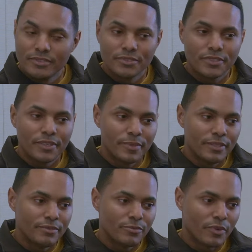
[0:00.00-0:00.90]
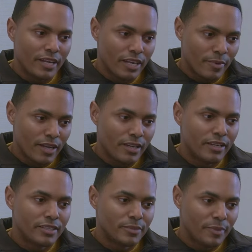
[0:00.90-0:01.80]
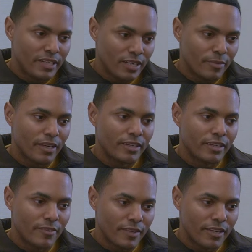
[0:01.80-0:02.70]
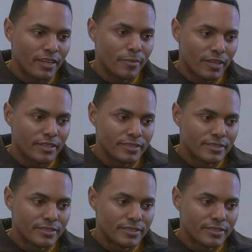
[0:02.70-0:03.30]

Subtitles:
So I've been writing about it and speaking about it and thinking about it.